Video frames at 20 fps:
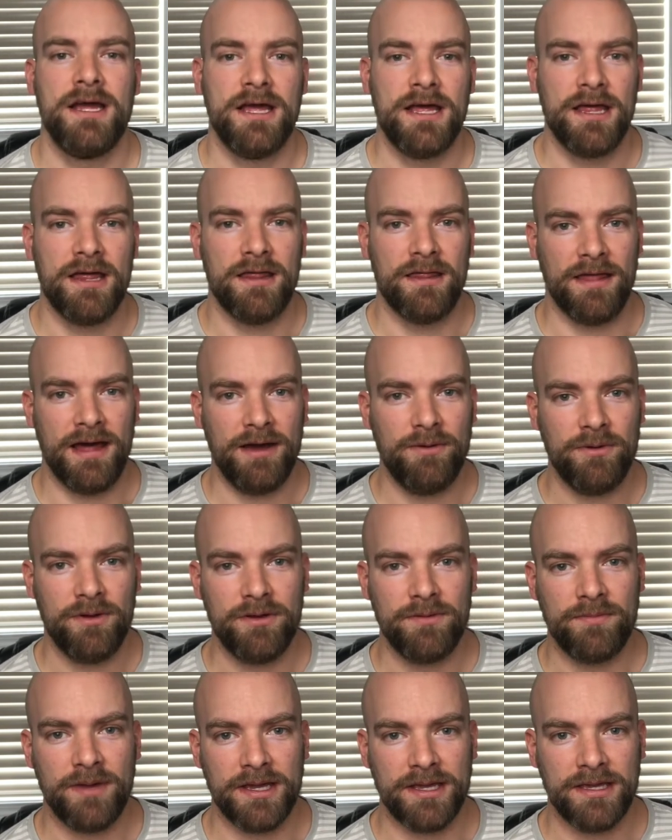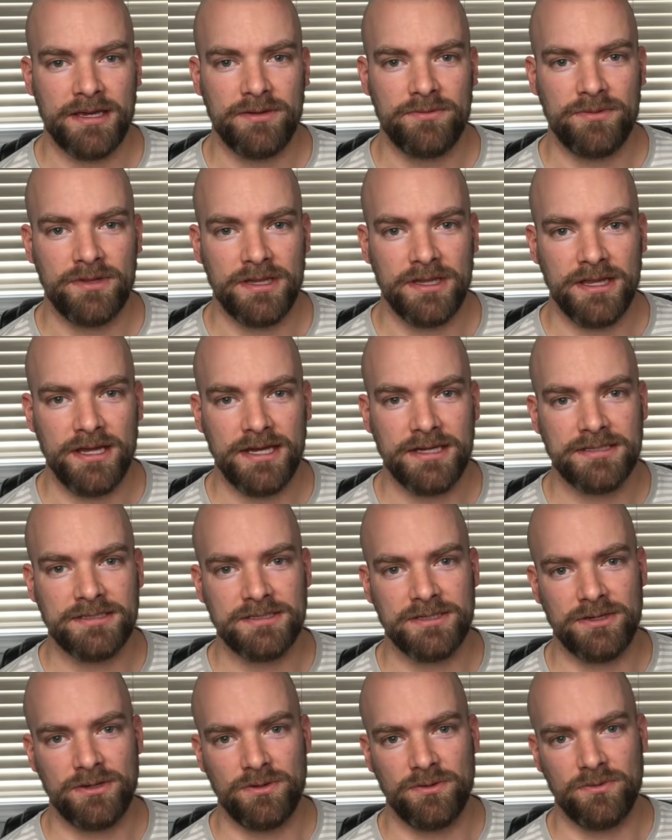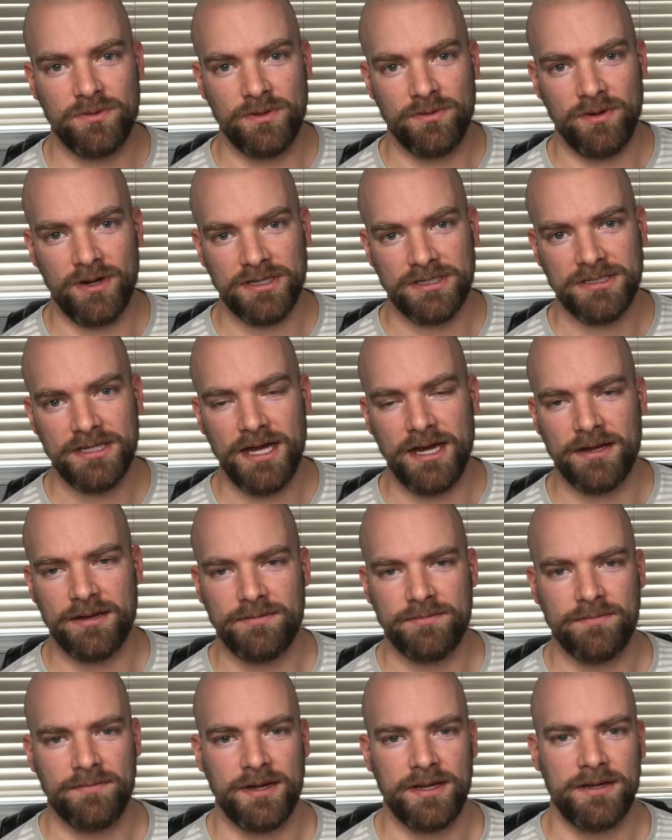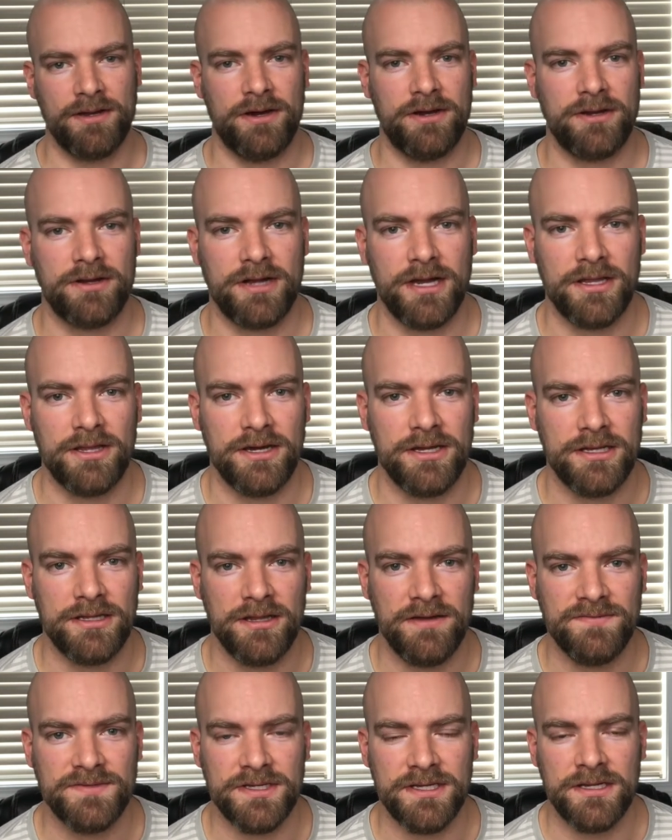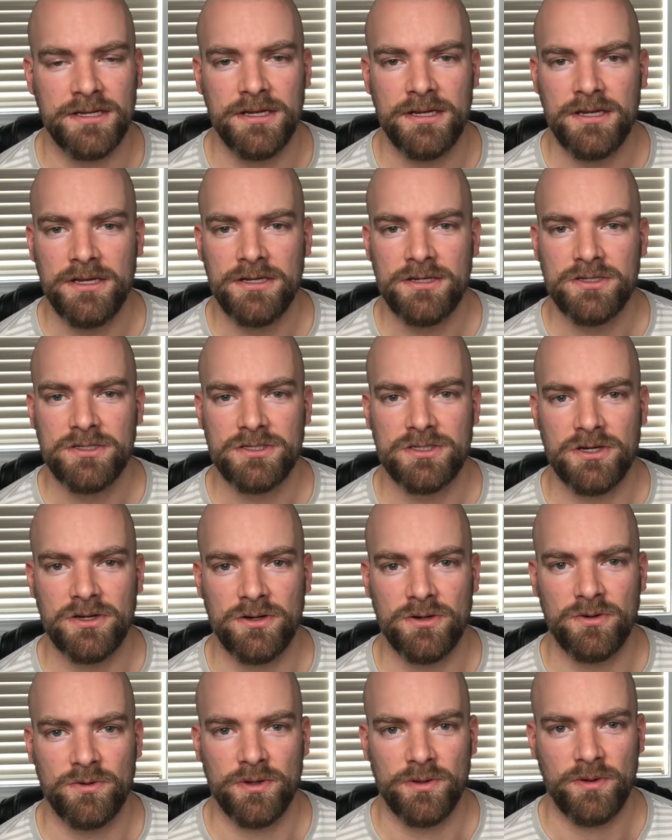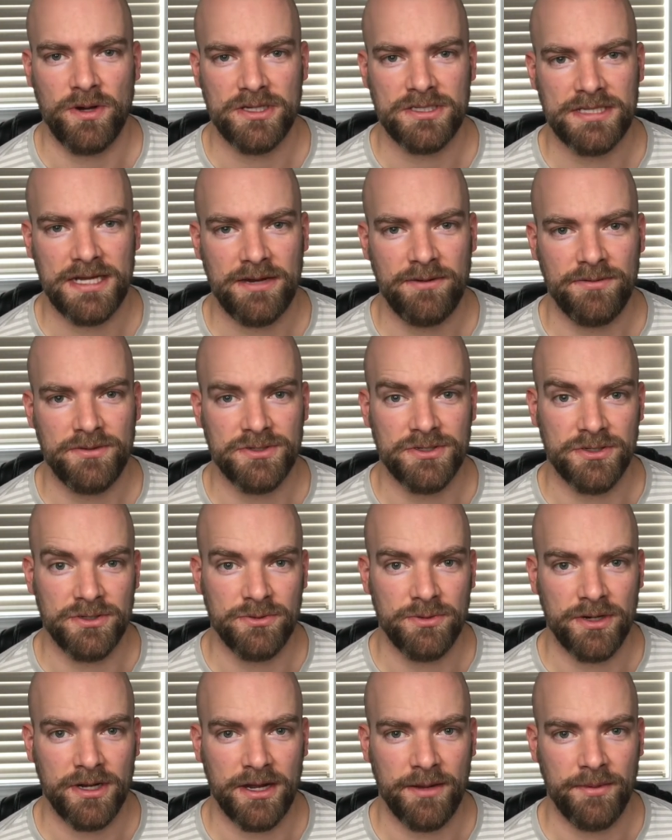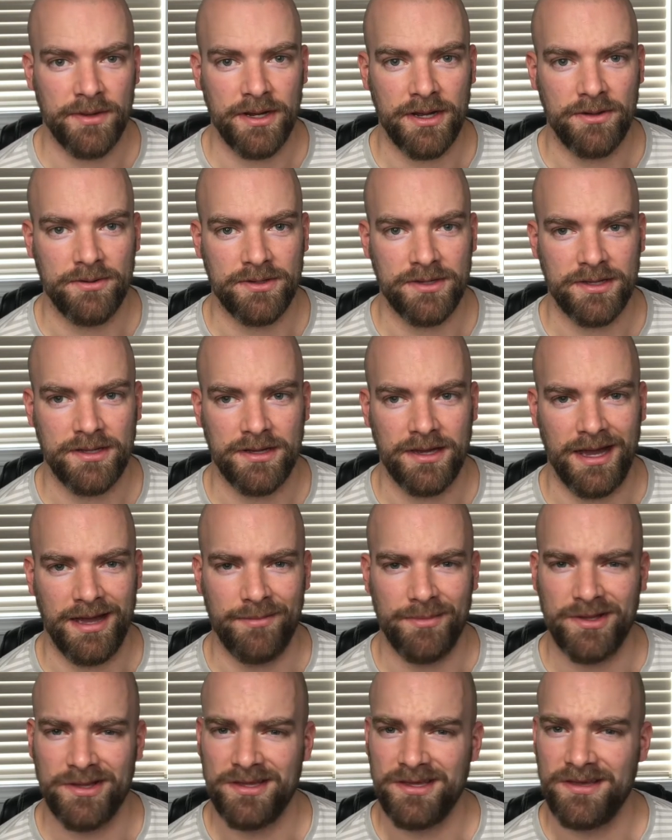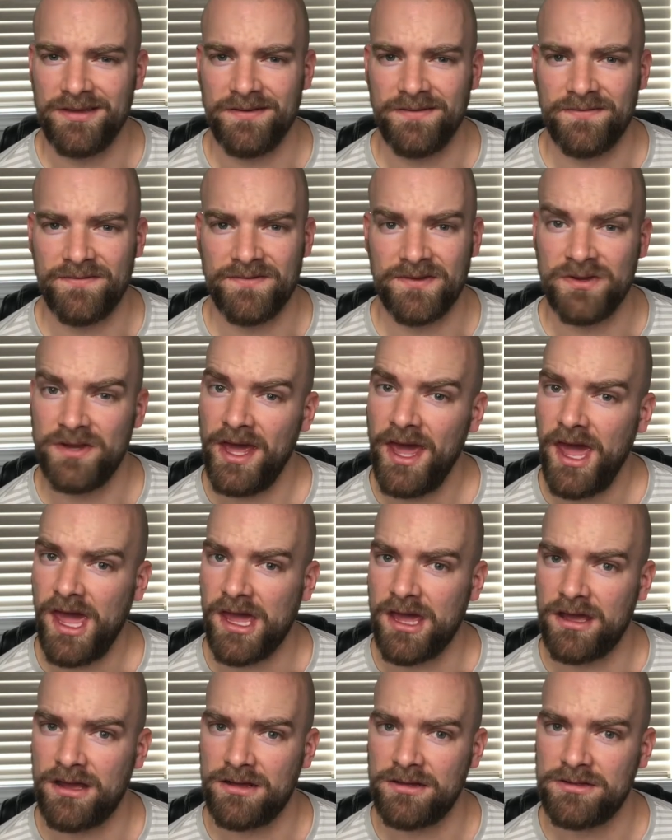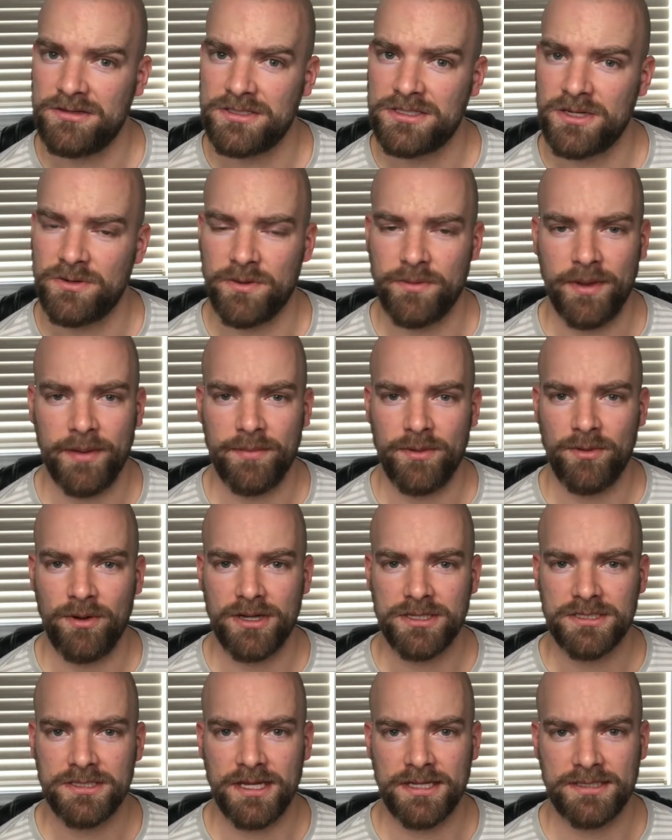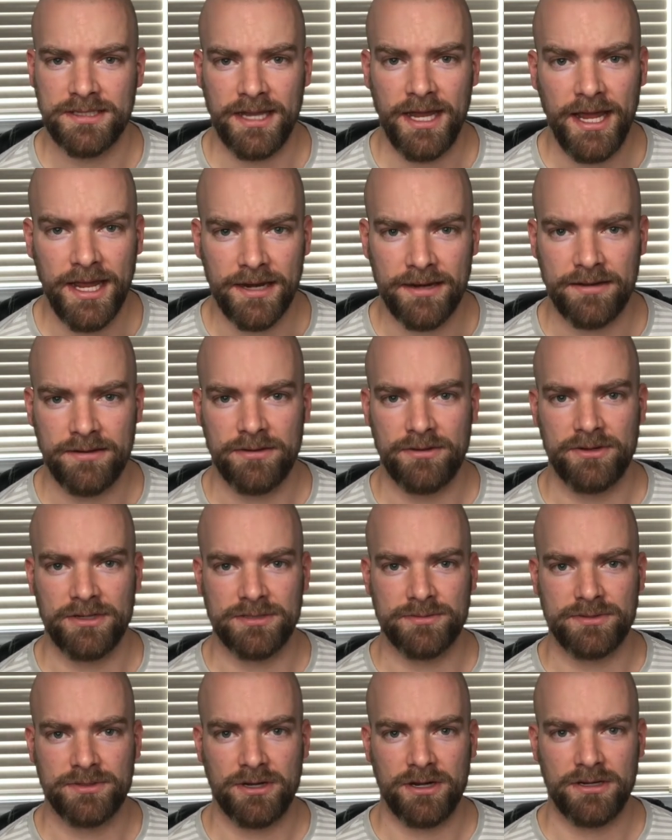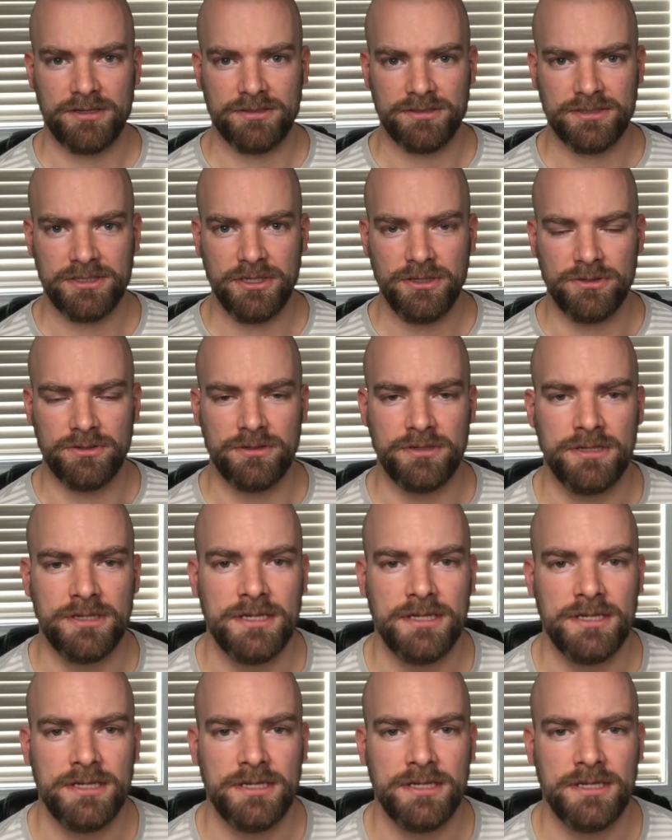That one my kid really likes, so we watch that. My daughter Kailani loves it. So we watch that one. There's a new one coming out, I believe, today. So we might be watching that tonight. Christmas Chronicles two.